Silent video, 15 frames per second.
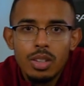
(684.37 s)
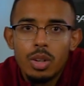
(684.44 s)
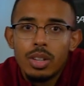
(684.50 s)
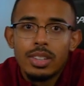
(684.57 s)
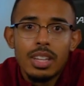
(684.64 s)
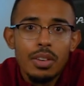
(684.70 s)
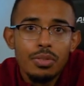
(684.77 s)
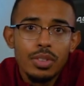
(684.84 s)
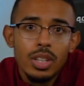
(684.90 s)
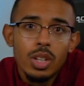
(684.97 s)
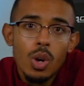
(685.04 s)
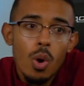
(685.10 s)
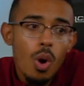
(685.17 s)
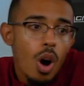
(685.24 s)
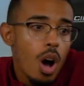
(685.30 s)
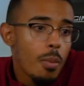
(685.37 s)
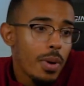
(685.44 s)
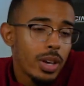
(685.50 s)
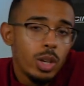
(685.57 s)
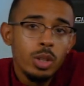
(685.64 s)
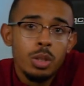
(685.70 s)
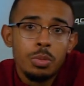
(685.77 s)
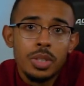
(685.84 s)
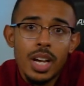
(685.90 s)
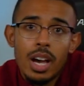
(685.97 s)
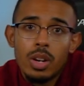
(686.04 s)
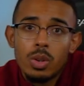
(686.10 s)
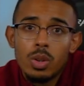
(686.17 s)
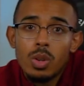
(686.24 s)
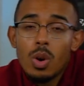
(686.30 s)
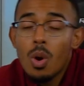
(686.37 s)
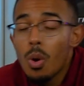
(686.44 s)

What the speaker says: you could definitely go on my YouTube channel